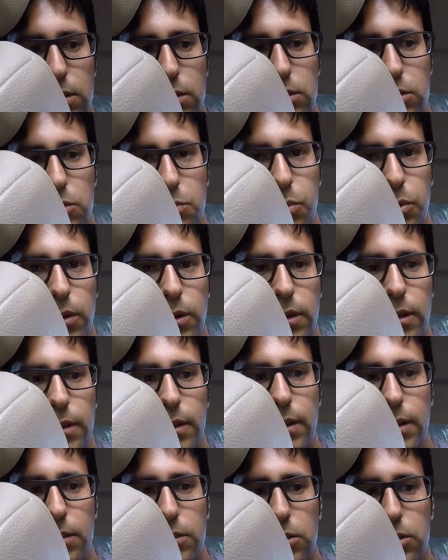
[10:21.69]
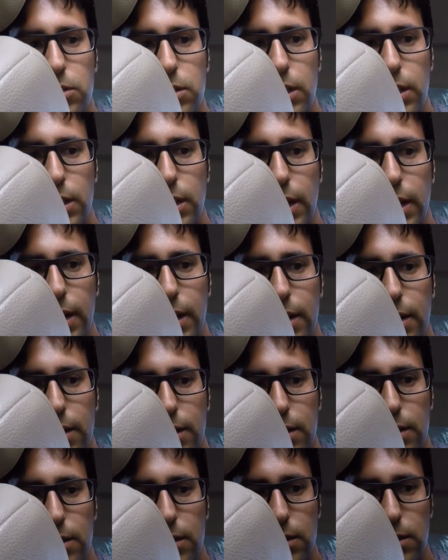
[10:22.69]
just put it in there just like that.
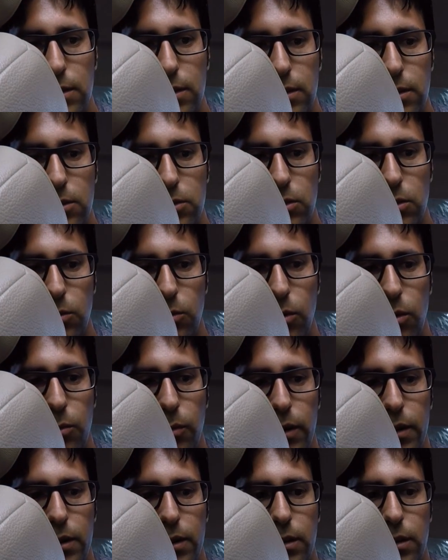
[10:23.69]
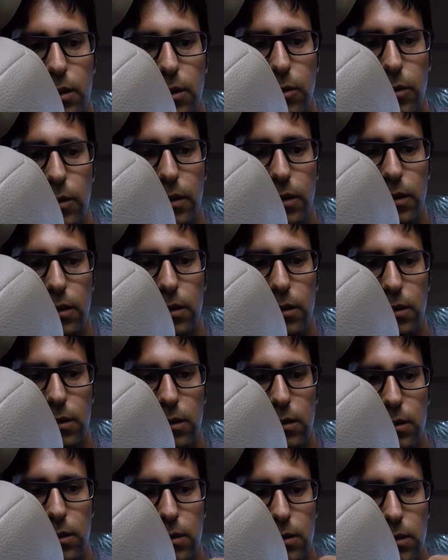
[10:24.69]
There's only one way you can go in.
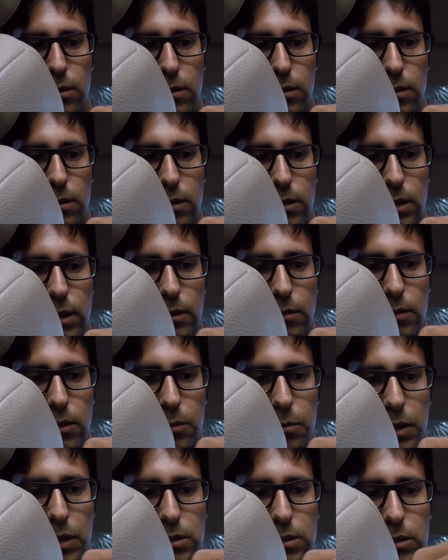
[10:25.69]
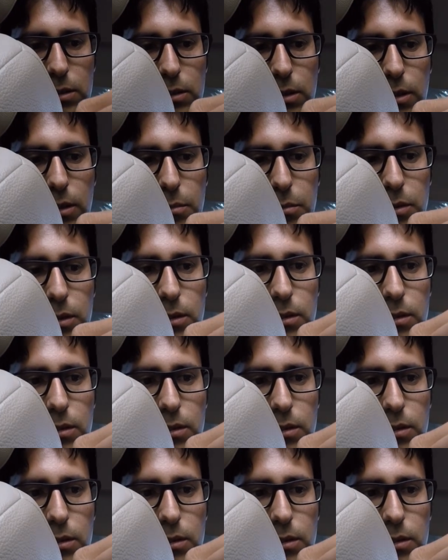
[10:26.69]
Can't really mess this up.